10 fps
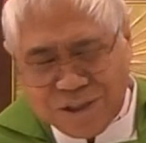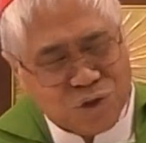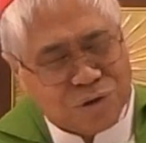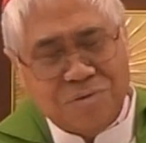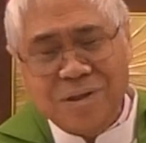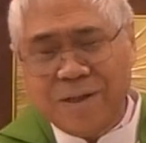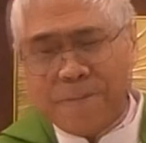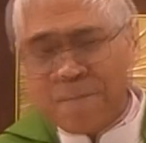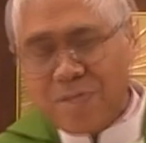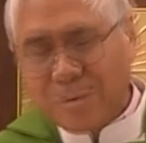is
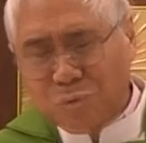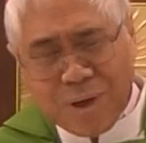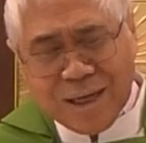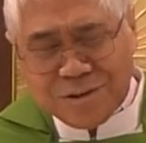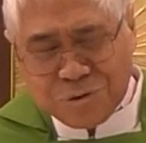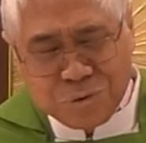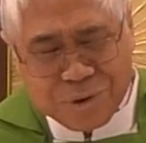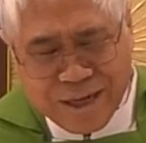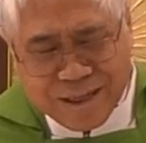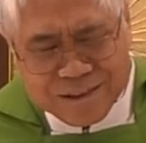truly the one who
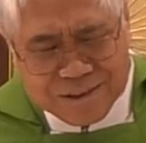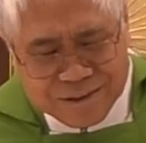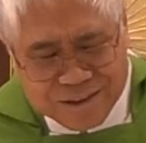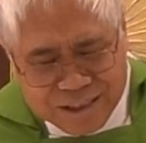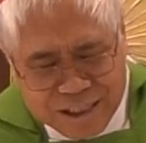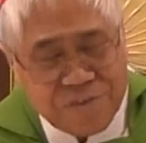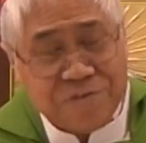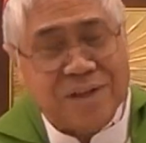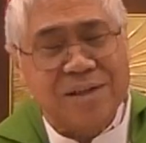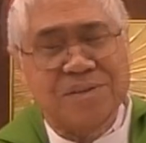can give
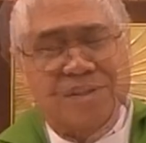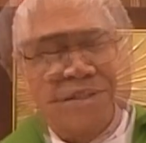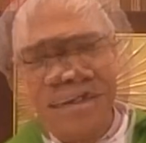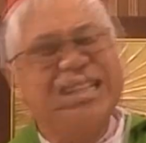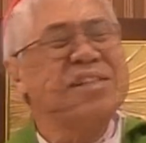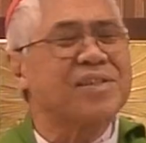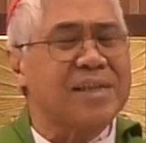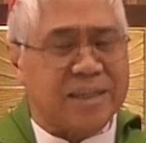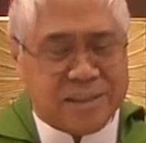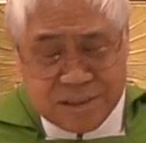us
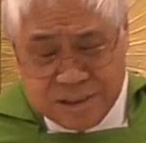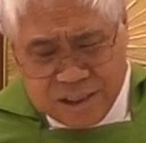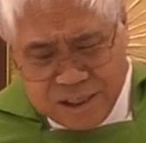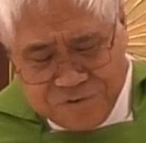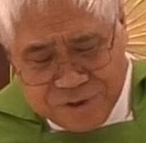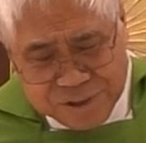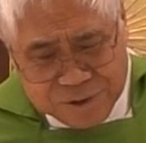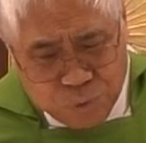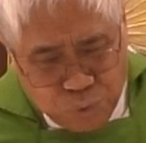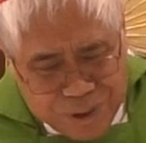insight and give us
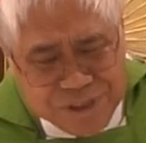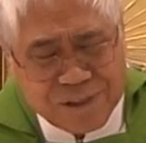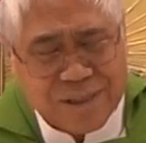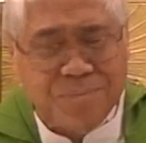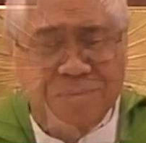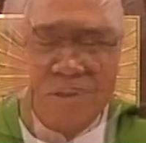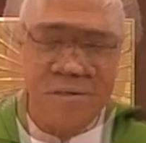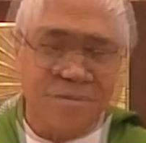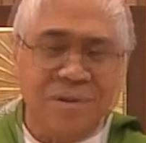the wisdom to